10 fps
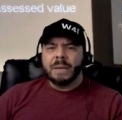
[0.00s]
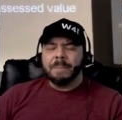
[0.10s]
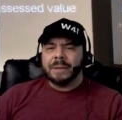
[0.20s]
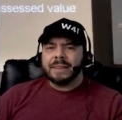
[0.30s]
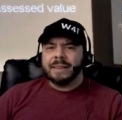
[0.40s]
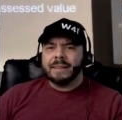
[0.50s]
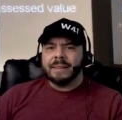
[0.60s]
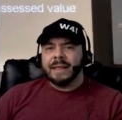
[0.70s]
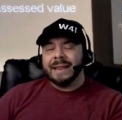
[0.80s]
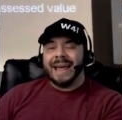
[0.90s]
but
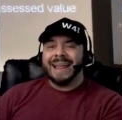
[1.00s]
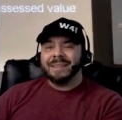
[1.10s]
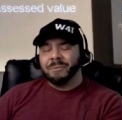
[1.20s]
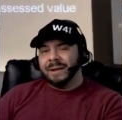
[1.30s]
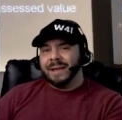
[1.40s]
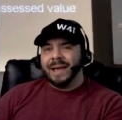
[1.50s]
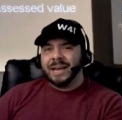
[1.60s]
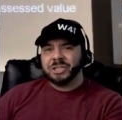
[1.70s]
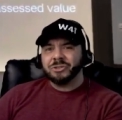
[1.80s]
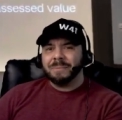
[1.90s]
then the
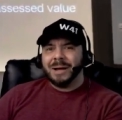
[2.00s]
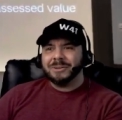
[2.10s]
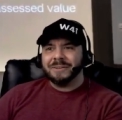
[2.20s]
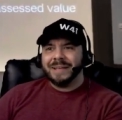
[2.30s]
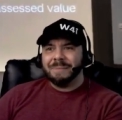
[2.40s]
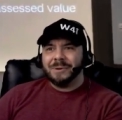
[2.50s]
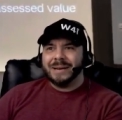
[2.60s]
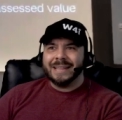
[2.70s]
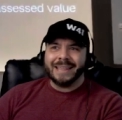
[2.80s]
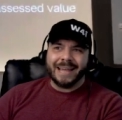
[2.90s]
extra amount of that
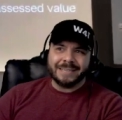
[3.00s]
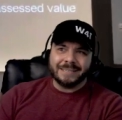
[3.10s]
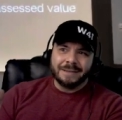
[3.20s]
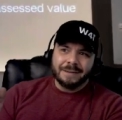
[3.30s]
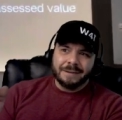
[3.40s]
money, that